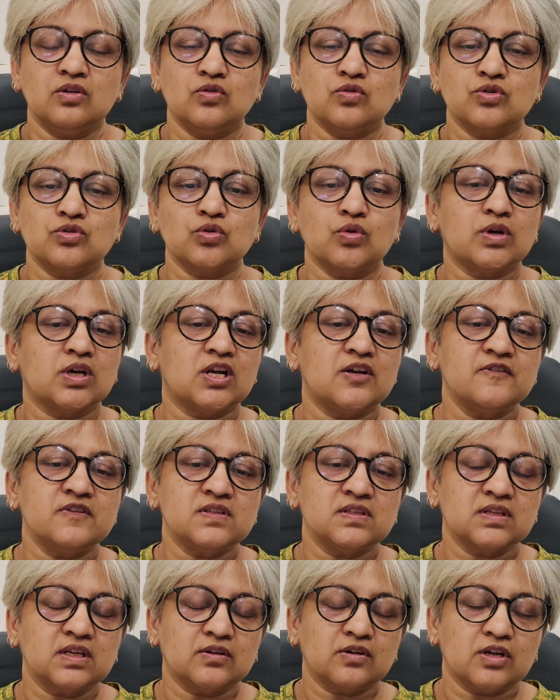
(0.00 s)
you
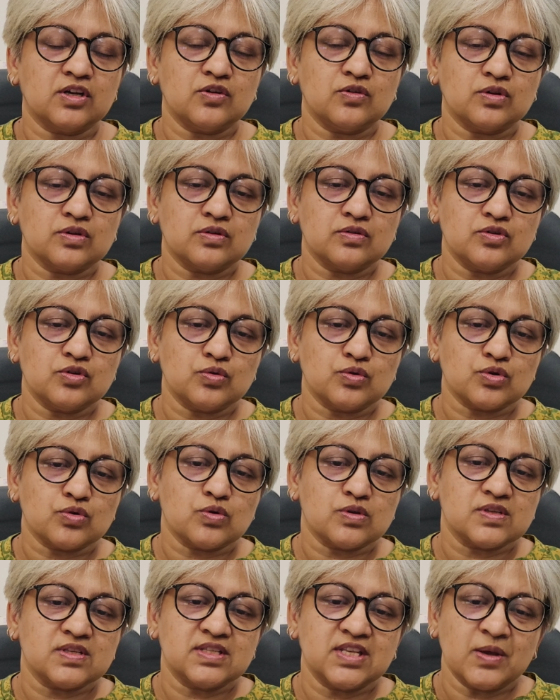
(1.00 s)

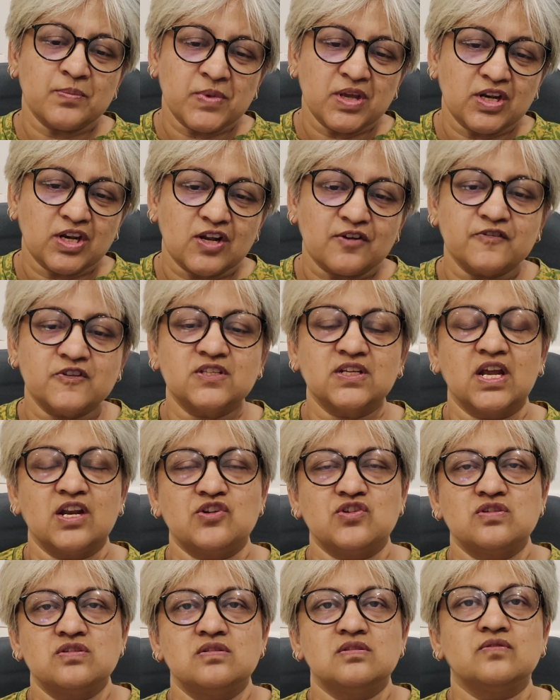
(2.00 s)
show semi-rough
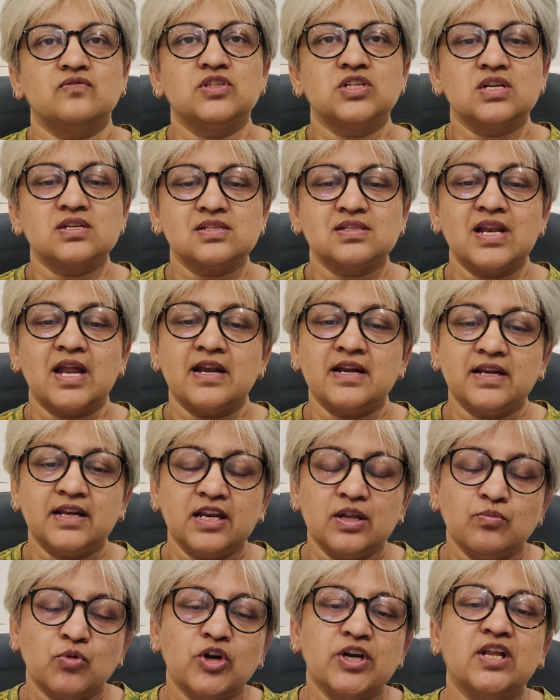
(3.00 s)
sketches which are
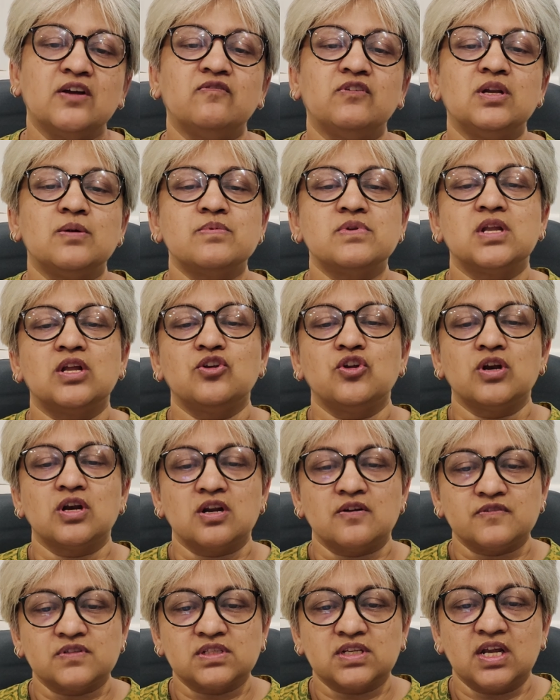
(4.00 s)
slightly more developed than your
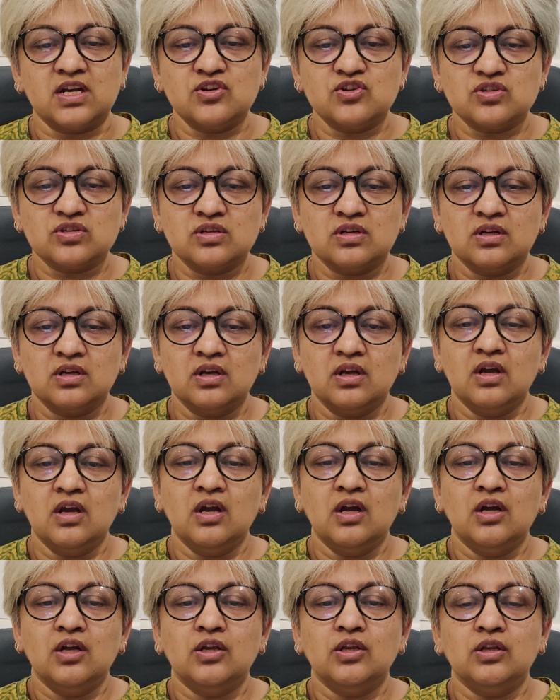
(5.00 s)
rough sketch.
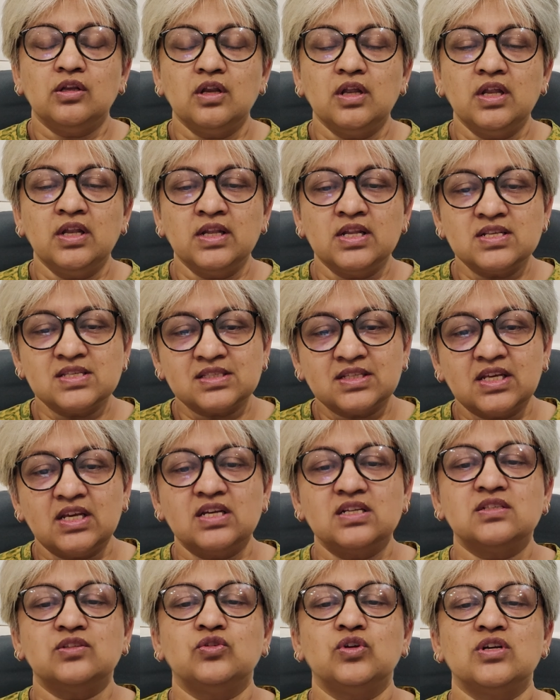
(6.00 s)
In this
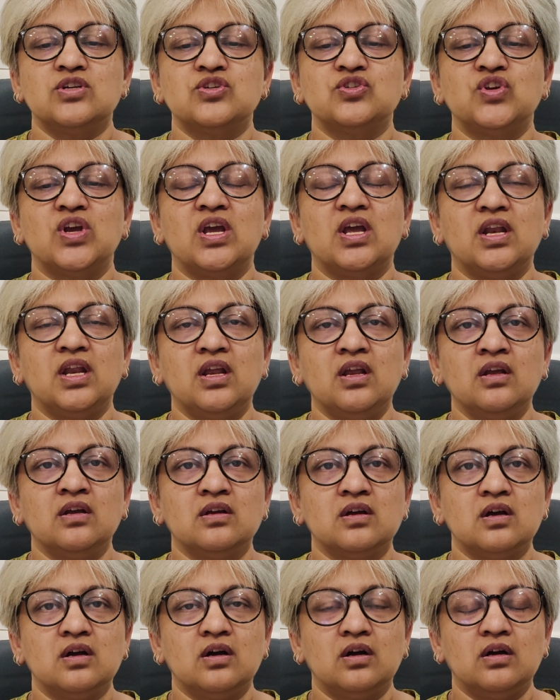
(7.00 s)
case, you are
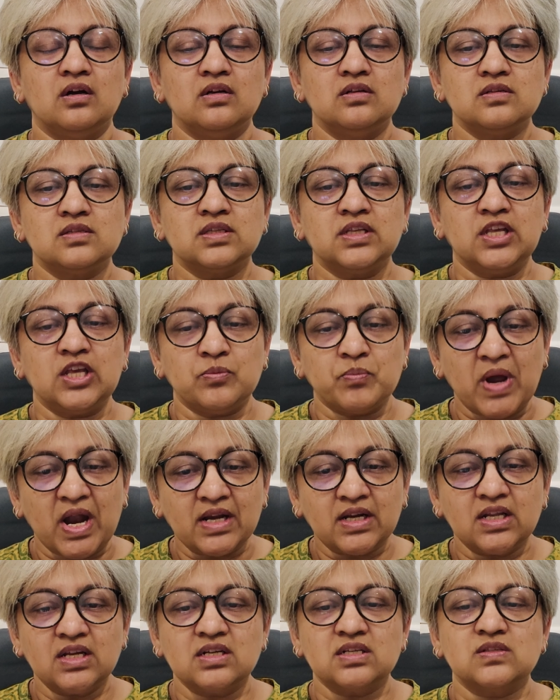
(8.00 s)
sharing
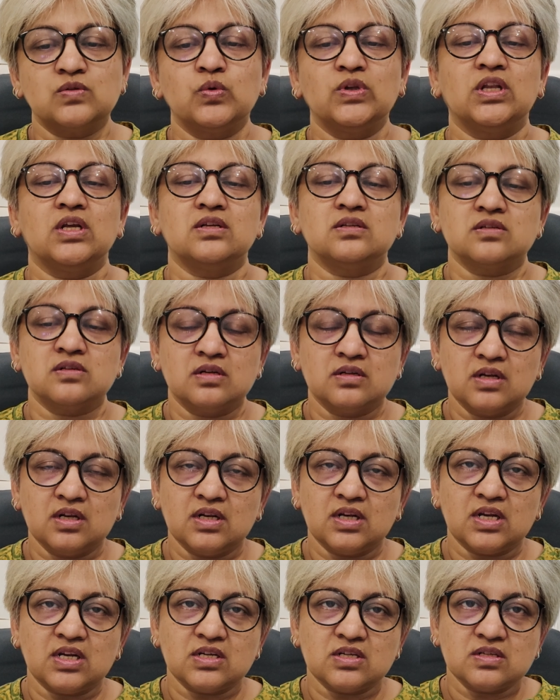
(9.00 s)
schematics with external
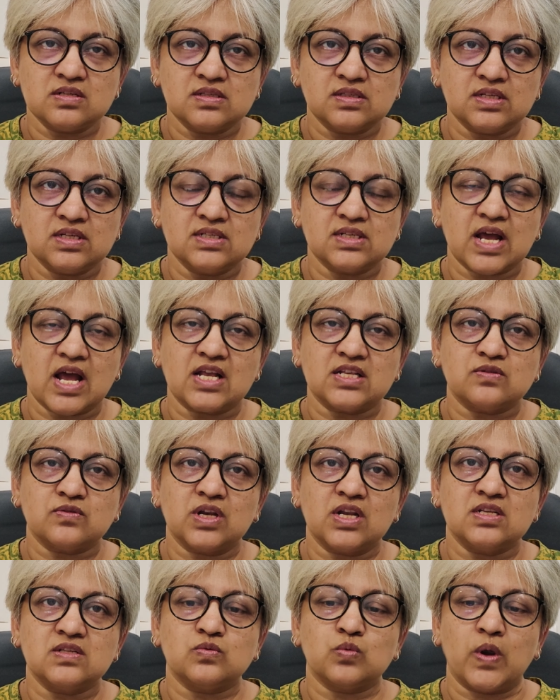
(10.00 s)
agencies as
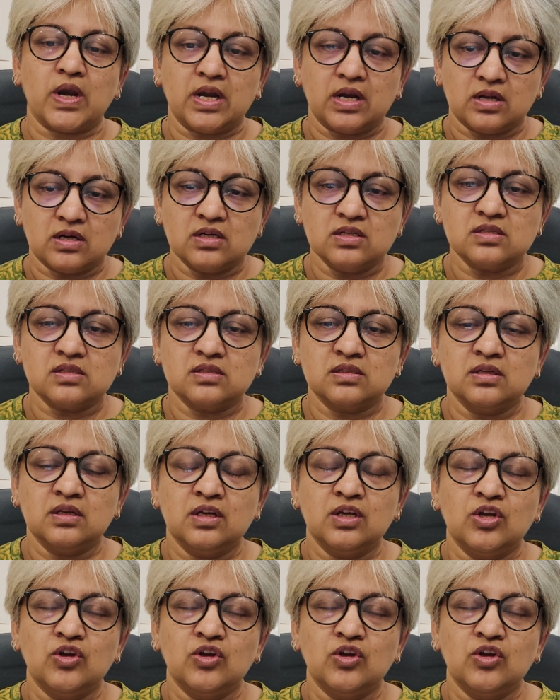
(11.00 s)
well as vendors,